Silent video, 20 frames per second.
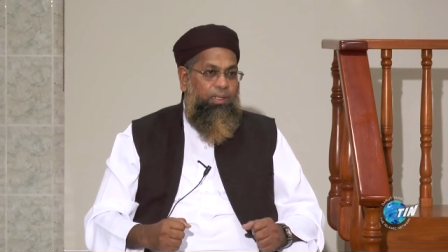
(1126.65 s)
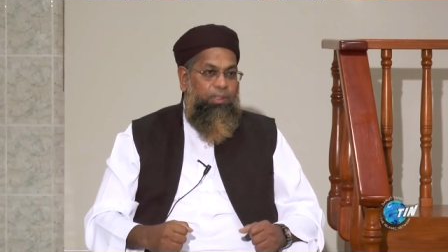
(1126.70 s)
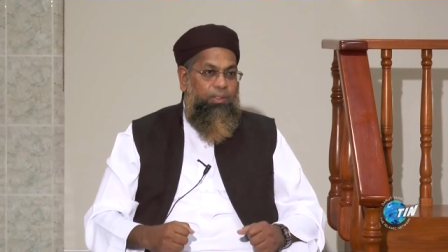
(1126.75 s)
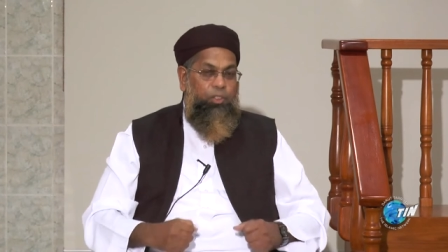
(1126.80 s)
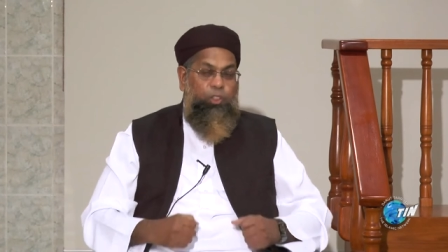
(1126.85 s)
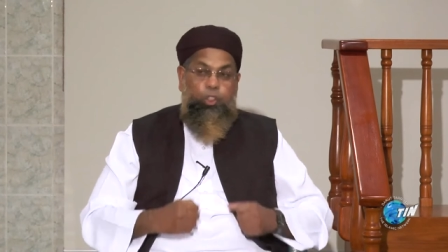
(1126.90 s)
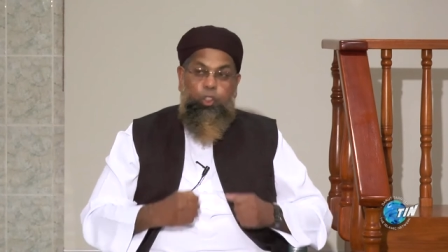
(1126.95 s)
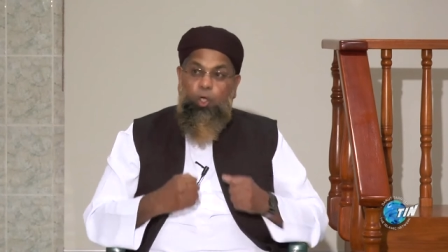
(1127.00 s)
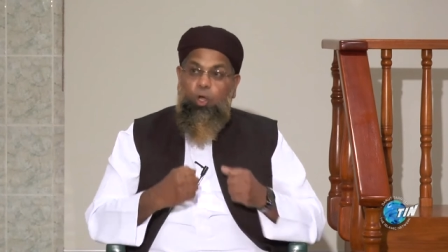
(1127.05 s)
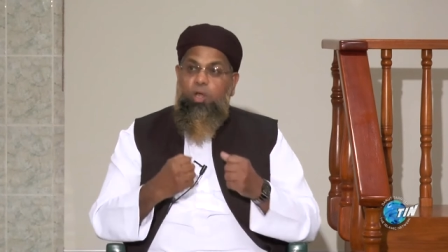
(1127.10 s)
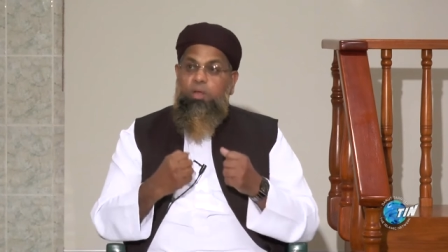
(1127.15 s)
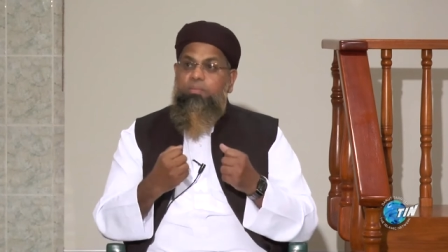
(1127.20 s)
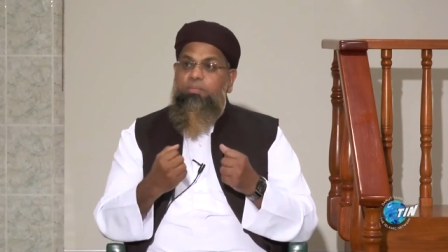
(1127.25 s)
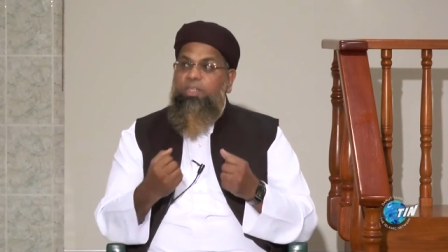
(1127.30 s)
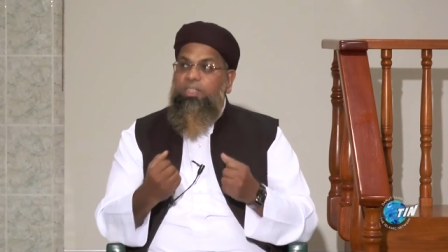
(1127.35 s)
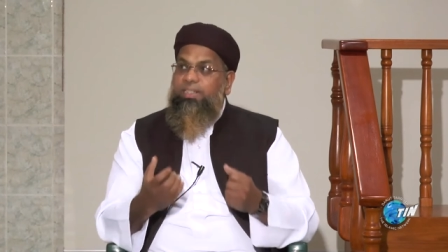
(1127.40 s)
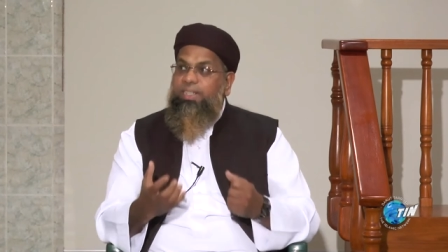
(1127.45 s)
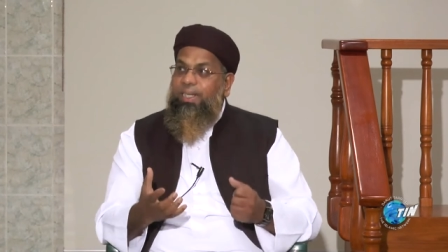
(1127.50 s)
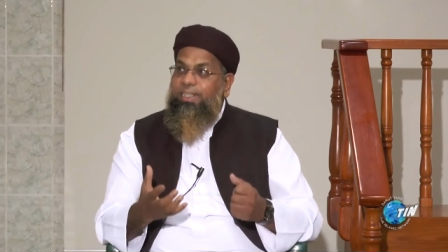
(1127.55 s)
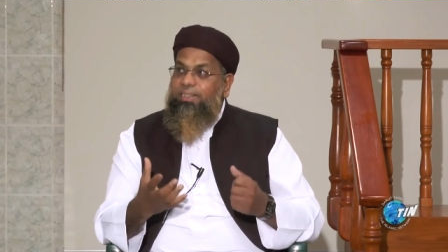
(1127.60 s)
show
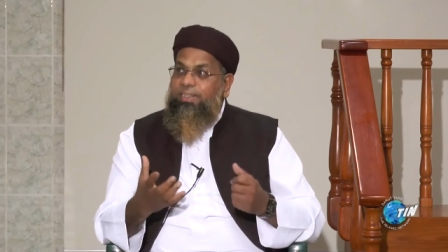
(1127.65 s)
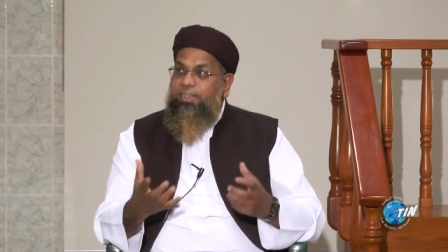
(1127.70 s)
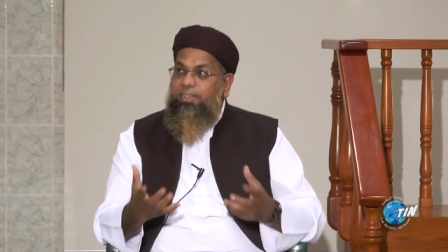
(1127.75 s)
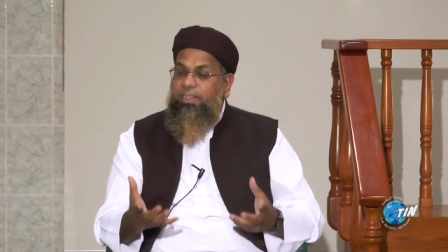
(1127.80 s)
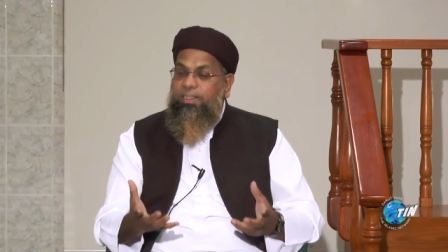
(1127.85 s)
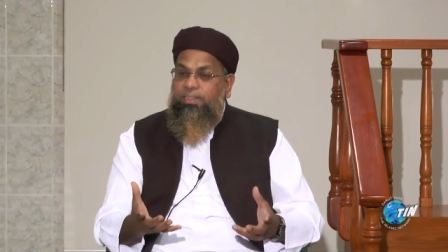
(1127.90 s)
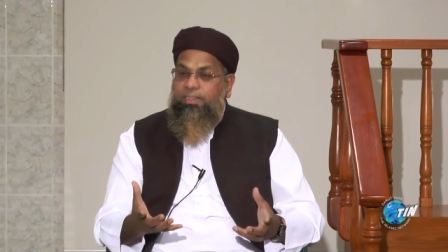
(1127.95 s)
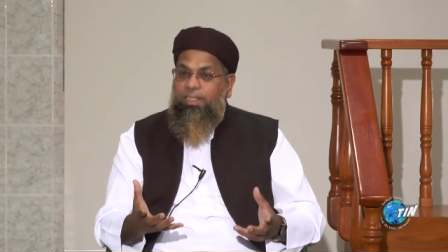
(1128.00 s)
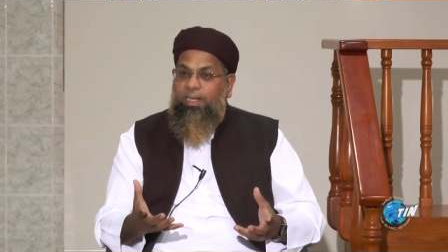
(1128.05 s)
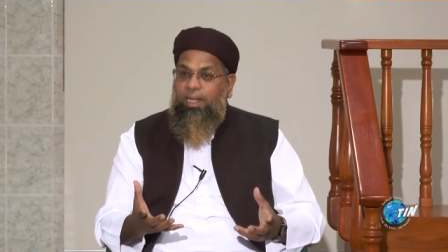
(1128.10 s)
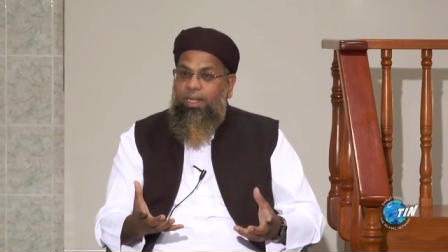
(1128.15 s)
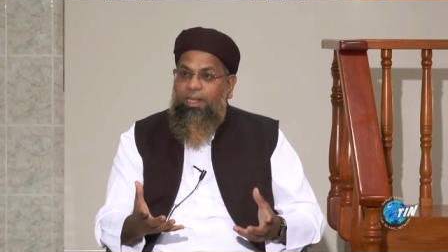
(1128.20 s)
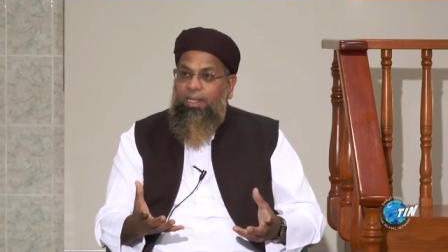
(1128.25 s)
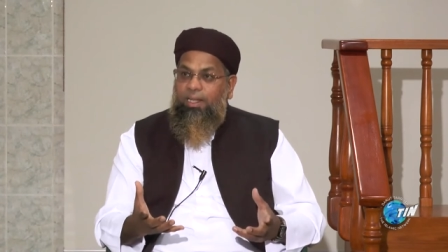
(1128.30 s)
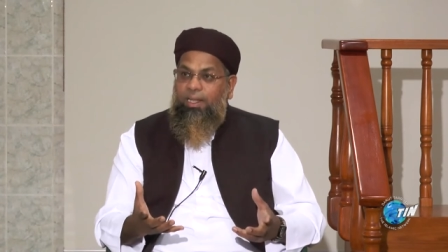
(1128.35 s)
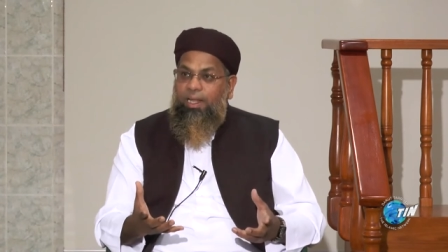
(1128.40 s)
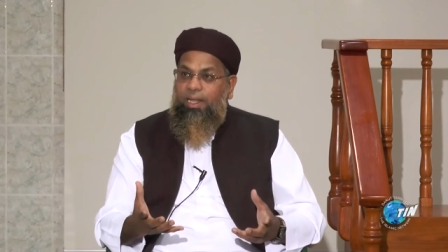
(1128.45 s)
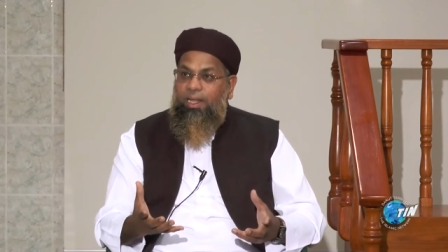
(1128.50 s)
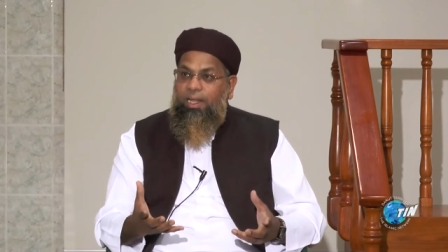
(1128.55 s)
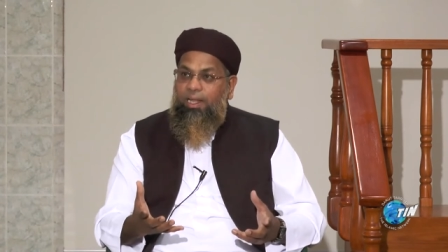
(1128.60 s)
modesty to
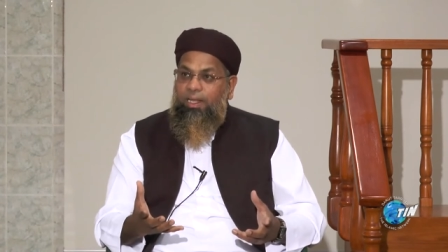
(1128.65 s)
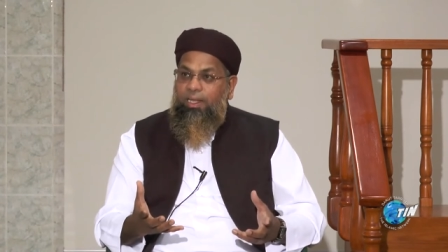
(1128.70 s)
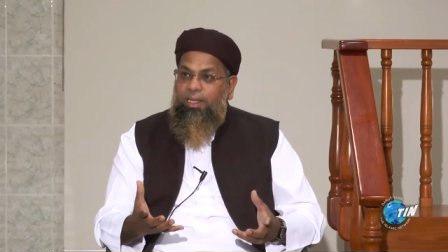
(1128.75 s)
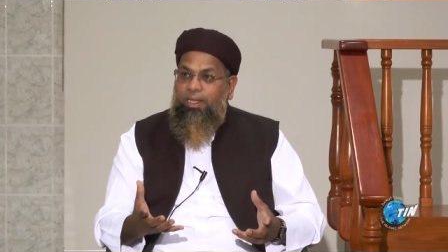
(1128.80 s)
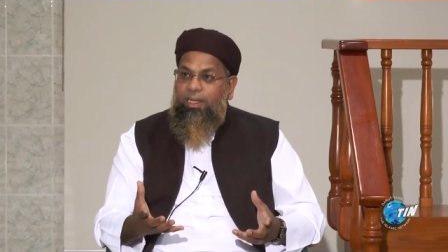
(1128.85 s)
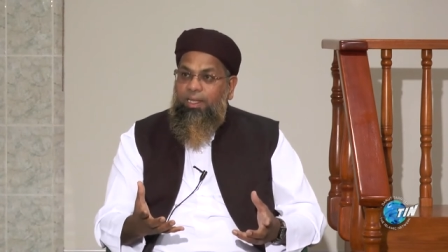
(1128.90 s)
Allah,